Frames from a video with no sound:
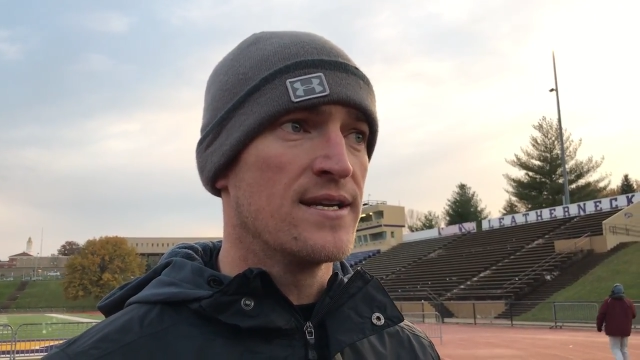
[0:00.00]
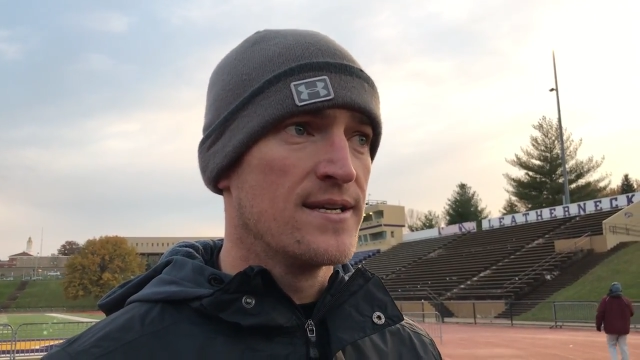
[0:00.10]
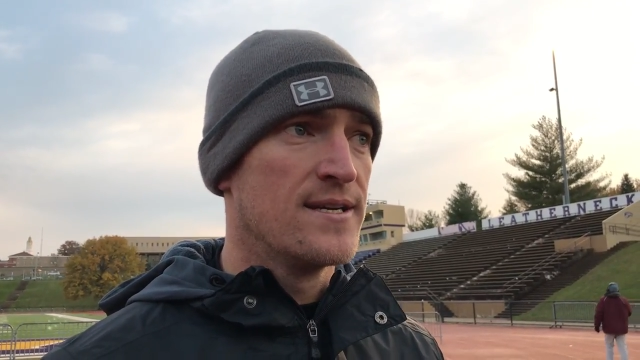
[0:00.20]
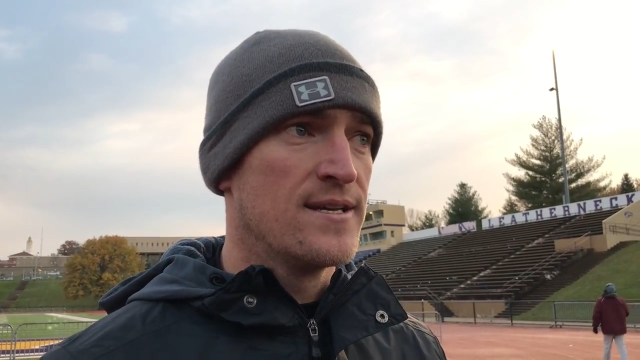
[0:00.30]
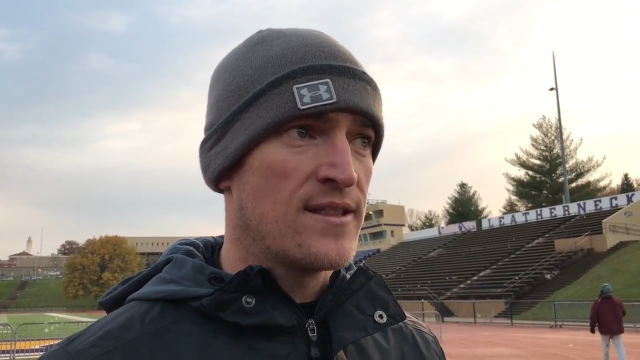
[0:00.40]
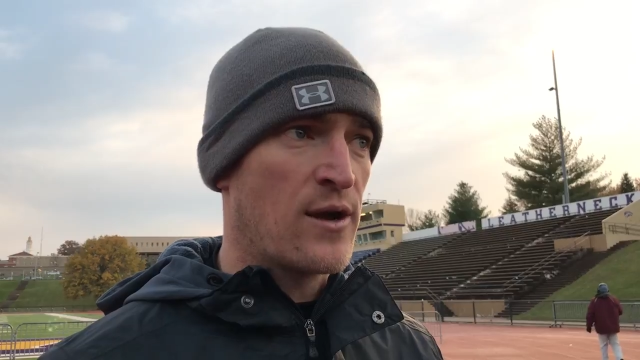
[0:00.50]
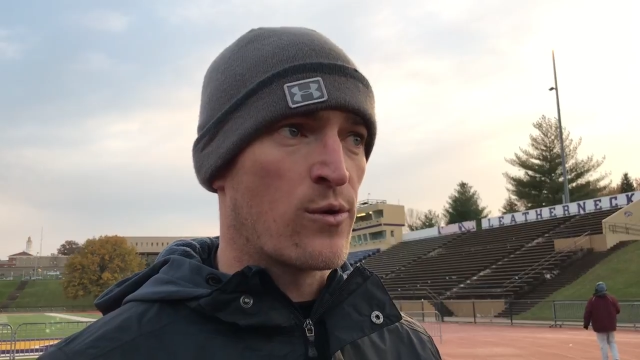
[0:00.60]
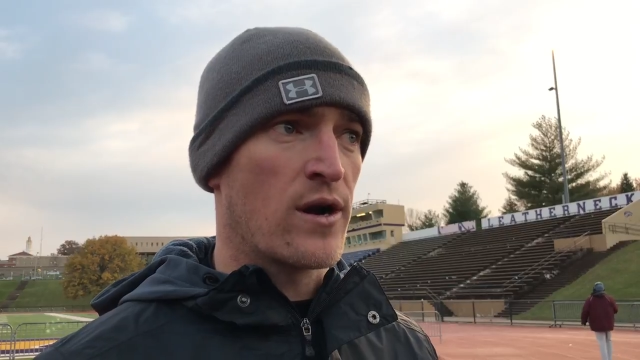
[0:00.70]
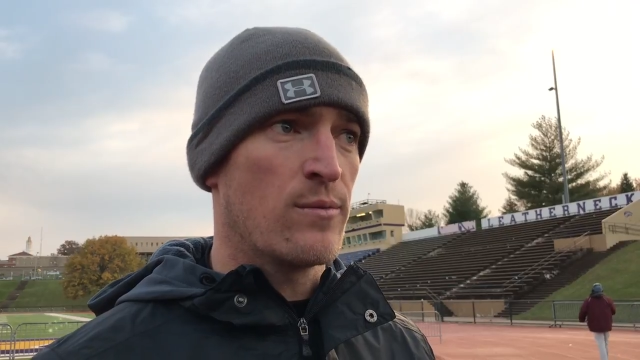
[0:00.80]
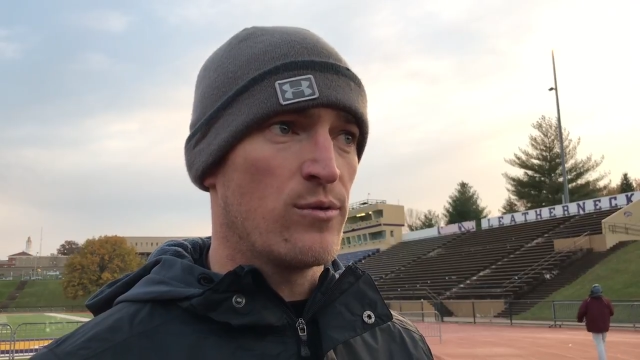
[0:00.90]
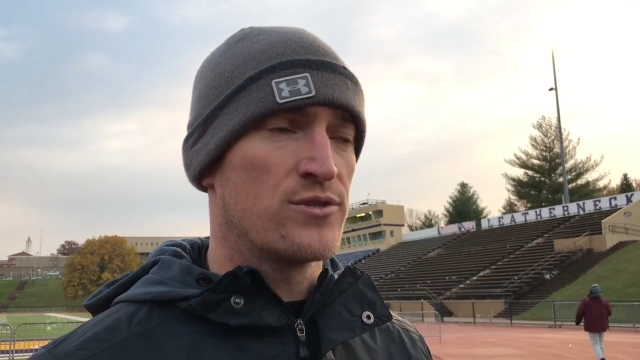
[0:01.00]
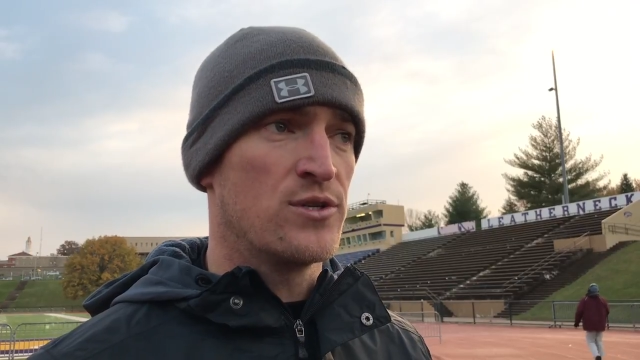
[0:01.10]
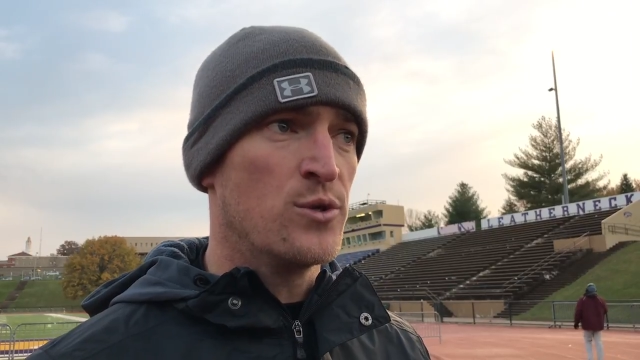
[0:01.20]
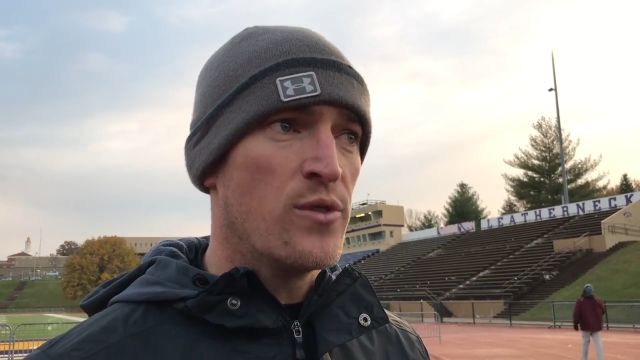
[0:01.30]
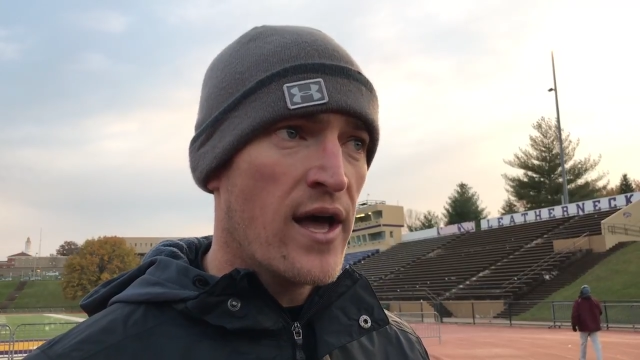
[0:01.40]
They were able to
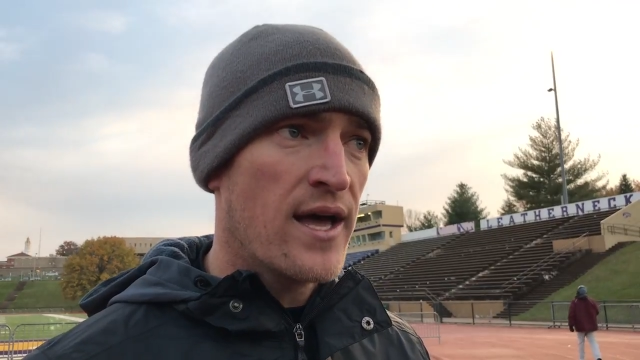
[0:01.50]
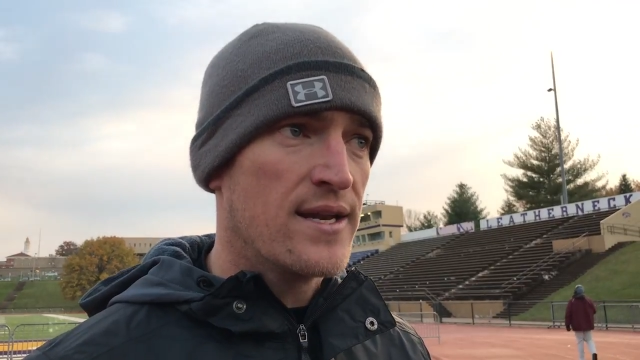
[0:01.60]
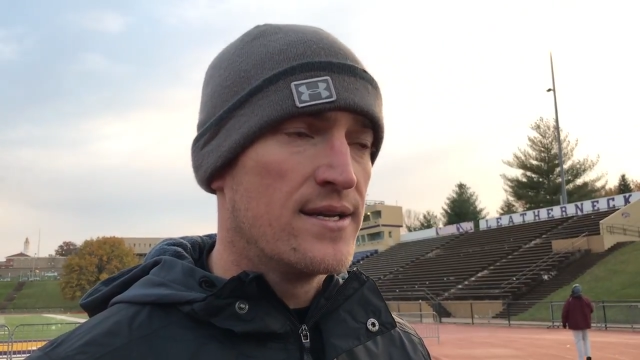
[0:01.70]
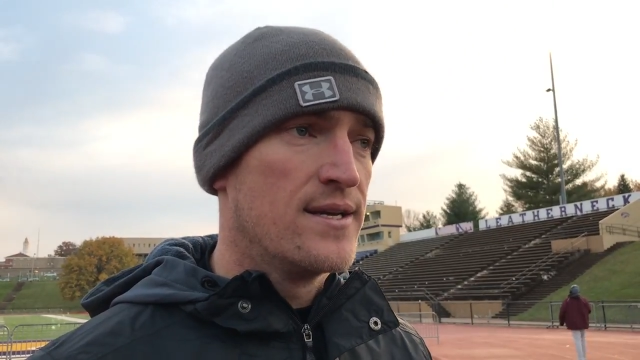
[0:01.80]
do that.